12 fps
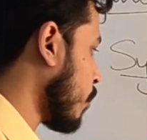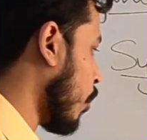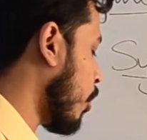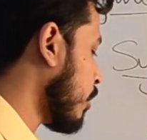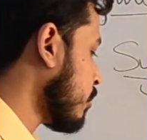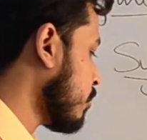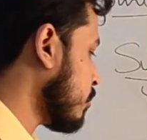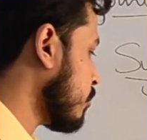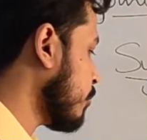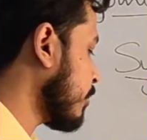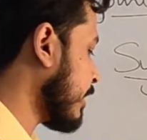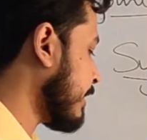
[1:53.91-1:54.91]
or
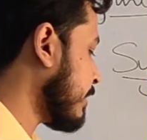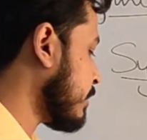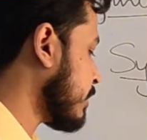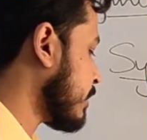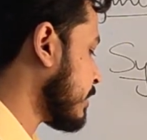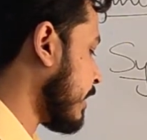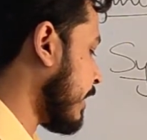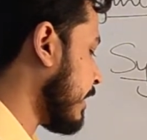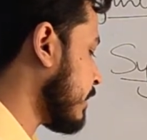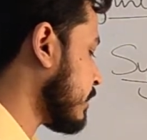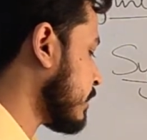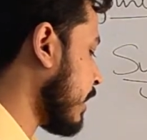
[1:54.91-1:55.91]
you can just
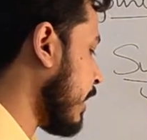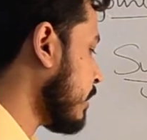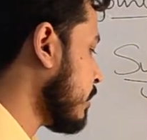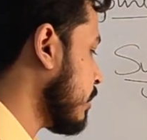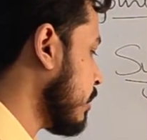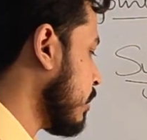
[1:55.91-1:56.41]
add a star